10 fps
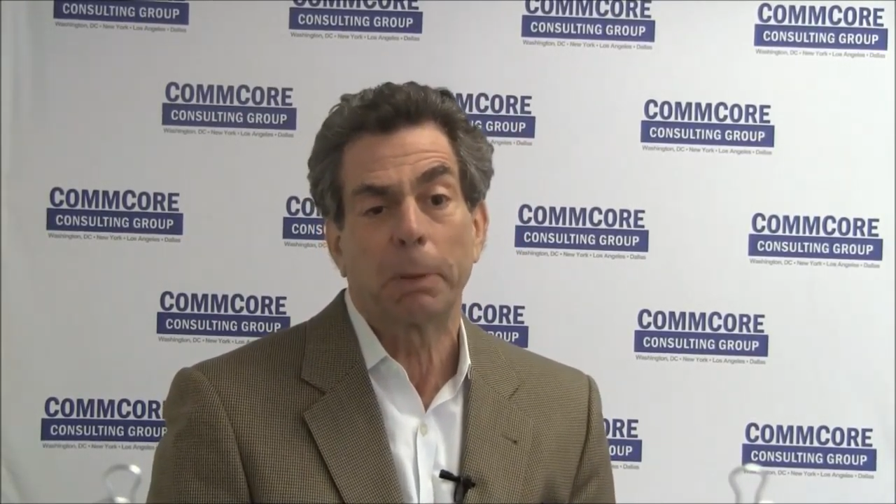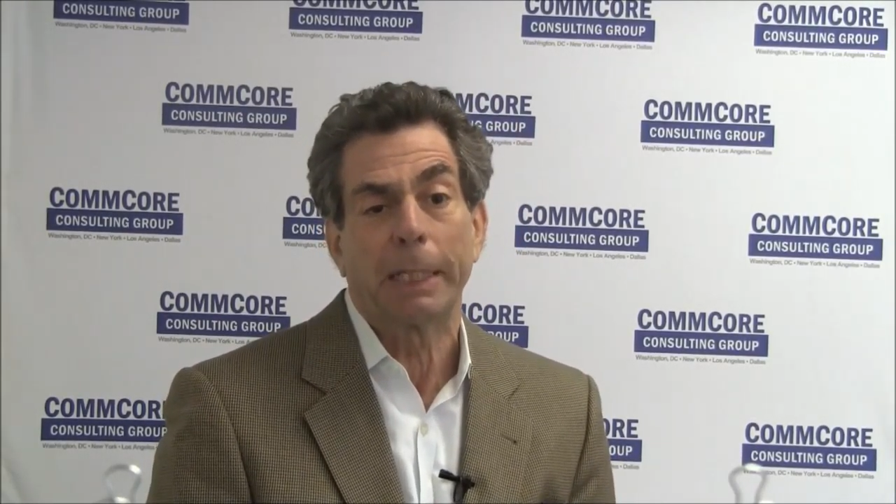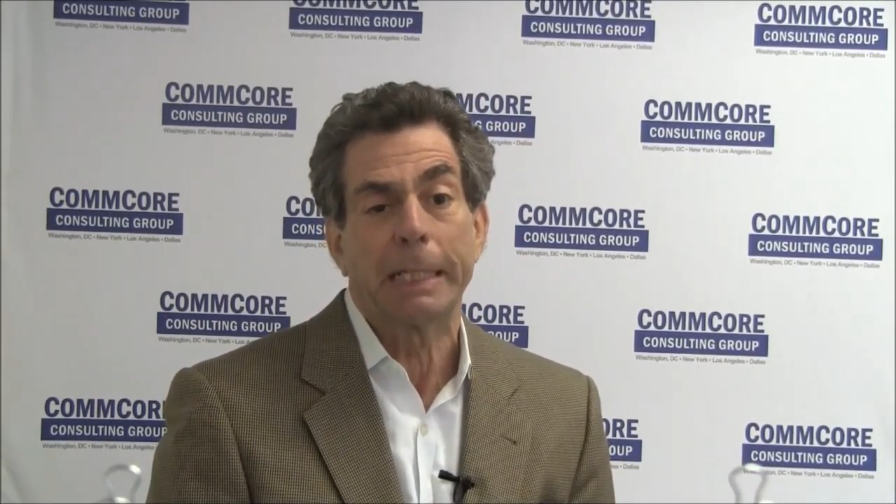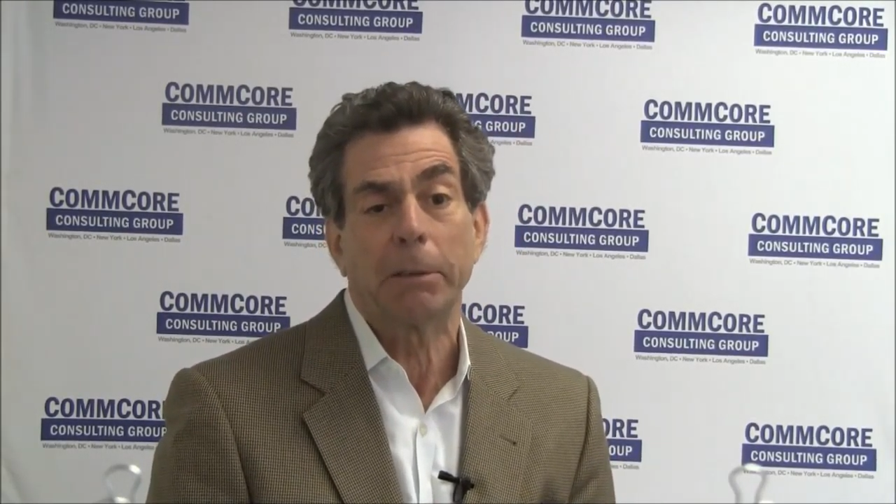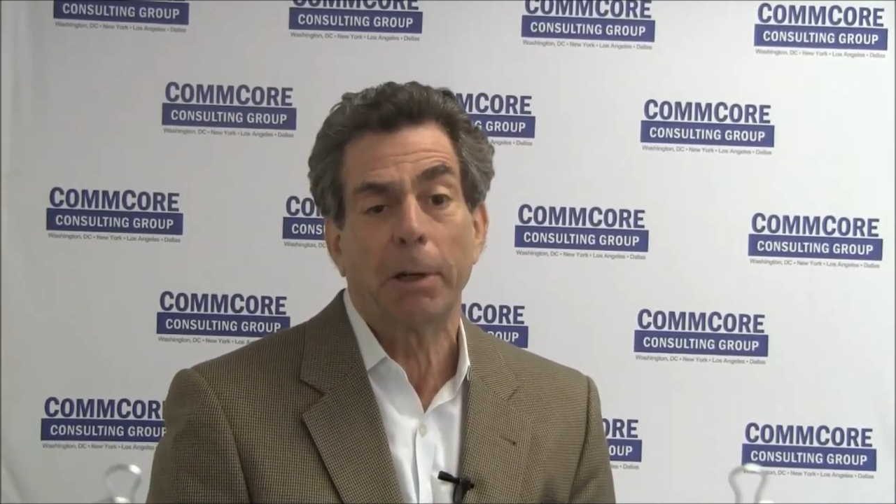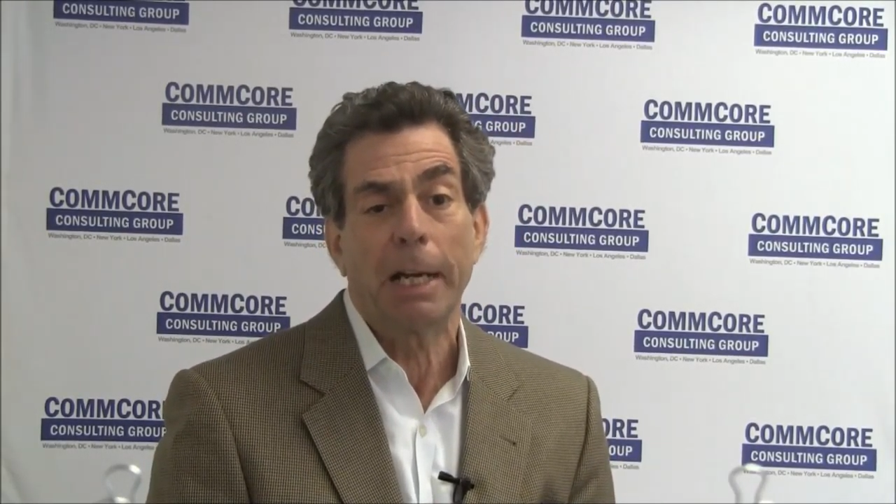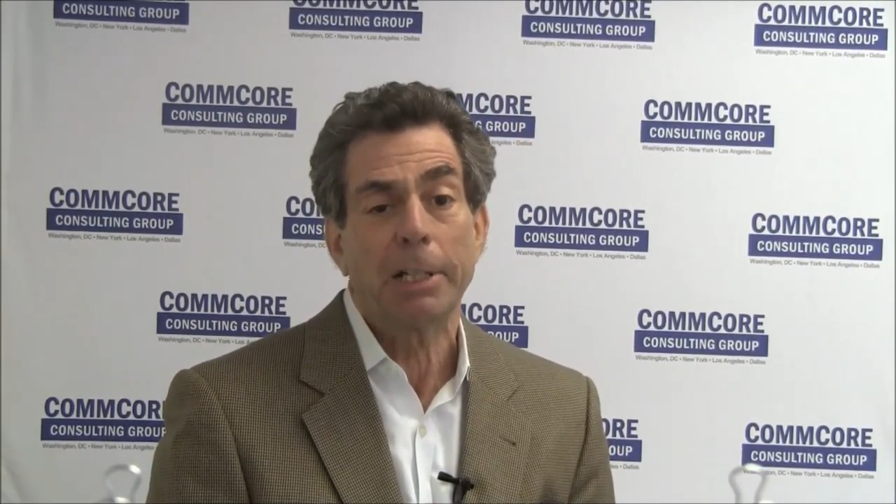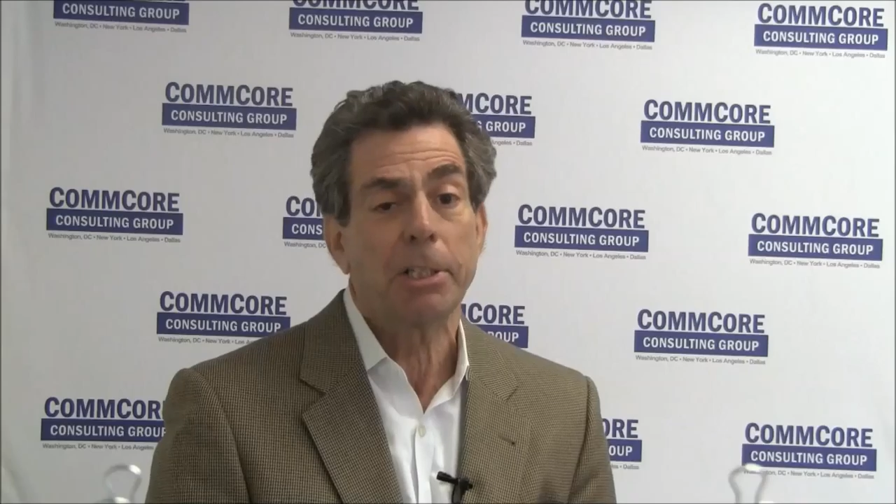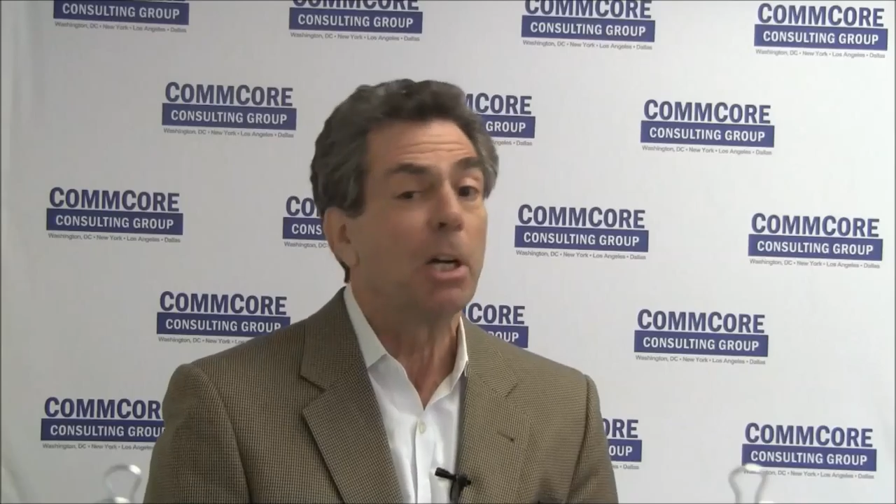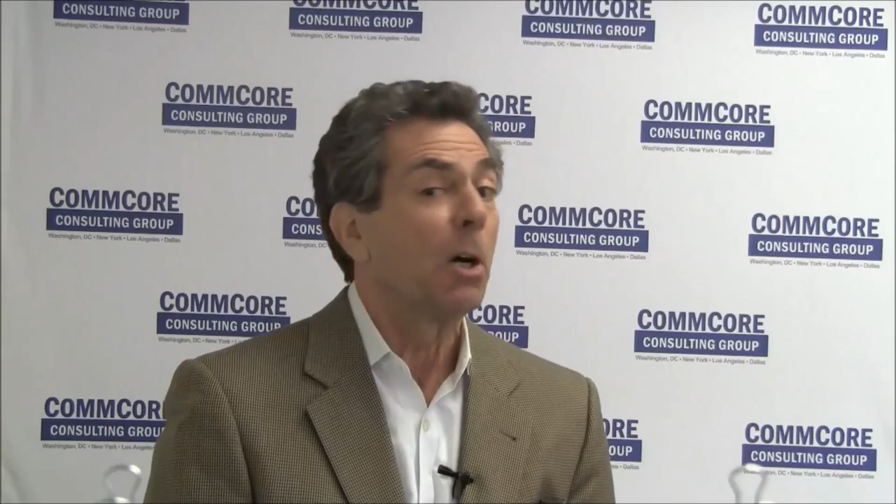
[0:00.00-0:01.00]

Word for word: plane crash